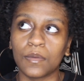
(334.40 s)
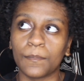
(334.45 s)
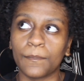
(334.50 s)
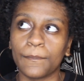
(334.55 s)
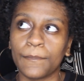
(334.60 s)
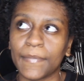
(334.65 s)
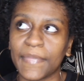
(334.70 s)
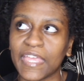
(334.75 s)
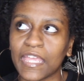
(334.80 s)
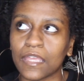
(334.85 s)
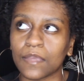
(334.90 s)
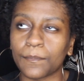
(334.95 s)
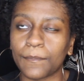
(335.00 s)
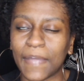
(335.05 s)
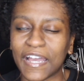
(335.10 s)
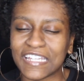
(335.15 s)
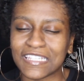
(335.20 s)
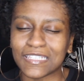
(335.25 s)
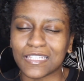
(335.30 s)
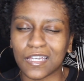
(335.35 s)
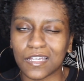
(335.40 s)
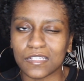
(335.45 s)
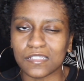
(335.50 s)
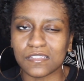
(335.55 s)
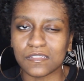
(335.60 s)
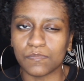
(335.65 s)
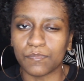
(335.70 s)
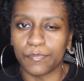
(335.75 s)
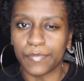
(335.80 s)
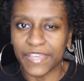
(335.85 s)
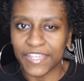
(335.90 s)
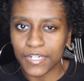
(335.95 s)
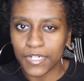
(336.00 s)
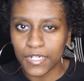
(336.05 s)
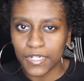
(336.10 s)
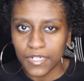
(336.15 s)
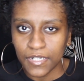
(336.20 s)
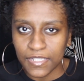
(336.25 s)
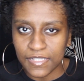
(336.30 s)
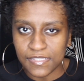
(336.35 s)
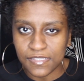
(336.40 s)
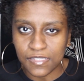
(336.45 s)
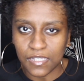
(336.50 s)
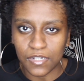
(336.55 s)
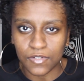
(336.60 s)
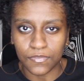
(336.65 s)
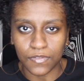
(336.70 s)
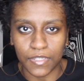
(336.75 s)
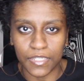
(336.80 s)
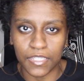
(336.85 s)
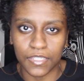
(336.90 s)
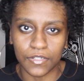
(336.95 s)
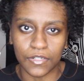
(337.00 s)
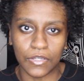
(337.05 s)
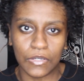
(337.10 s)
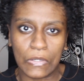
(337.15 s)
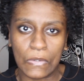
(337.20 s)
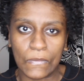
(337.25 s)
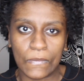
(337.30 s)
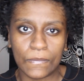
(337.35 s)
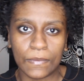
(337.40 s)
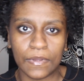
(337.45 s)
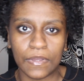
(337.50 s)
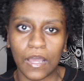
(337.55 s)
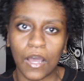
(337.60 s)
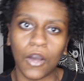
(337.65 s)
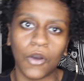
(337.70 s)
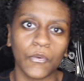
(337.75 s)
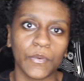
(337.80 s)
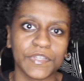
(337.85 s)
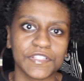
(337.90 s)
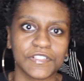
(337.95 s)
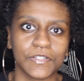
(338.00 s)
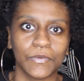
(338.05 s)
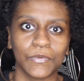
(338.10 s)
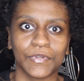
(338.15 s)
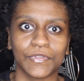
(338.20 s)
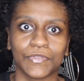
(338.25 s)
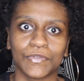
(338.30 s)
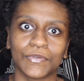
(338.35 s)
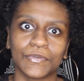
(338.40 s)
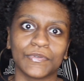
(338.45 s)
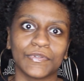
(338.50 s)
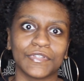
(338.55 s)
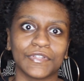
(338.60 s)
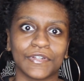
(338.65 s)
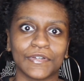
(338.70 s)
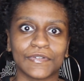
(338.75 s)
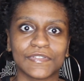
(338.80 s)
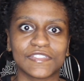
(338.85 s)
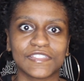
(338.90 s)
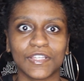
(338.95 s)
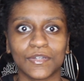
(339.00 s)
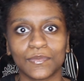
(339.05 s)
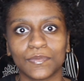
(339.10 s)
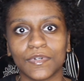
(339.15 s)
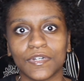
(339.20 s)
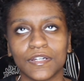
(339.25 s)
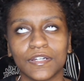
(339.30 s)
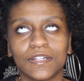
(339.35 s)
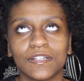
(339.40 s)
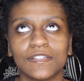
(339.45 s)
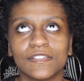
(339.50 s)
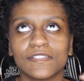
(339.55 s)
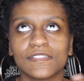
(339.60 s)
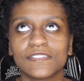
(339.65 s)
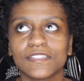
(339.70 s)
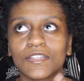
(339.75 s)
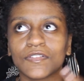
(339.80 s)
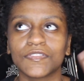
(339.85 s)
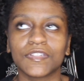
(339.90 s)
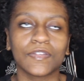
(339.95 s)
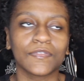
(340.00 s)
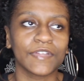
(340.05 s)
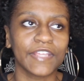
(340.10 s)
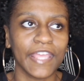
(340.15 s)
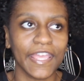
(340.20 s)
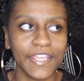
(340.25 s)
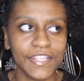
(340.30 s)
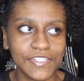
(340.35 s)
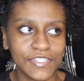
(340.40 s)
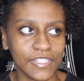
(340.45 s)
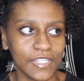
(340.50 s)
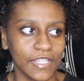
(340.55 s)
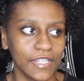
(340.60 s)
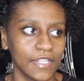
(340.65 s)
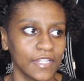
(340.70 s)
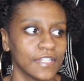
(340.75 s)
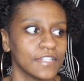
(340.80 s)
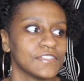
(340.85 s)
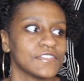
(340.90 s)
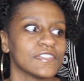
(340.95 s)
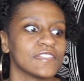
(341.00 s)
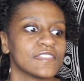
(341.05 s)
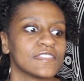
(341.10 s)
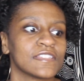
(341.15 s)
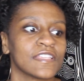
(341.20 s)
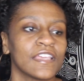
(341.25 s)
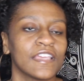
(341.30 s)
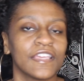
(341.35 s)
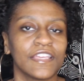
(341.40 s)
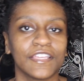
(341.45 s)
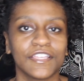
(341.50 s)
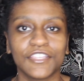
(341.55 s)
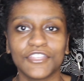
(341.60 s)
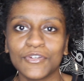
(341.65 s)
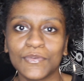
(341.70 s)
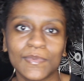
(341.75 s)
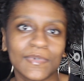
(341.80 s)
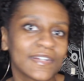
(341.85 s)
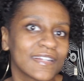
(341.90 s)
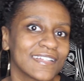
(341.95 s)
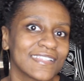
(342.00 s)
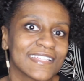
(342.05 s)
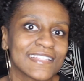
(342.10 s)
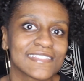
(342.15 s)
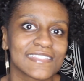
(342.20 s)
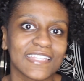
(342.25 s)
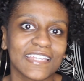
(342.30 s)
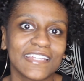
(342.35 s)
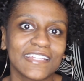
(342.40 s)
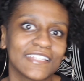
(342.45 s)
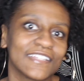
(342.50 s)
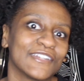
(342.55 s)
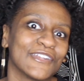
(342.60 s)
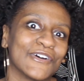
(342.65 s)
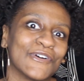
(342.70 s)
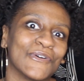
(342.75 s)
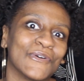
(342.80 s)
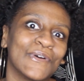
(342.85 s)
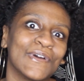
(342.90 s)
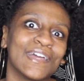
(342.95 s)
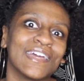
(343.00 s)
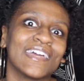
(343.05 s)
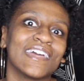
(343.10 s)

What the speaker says: make my thoughts better instead of like, you know, always going through, you know, self-deprecation and just humor that's like, you know,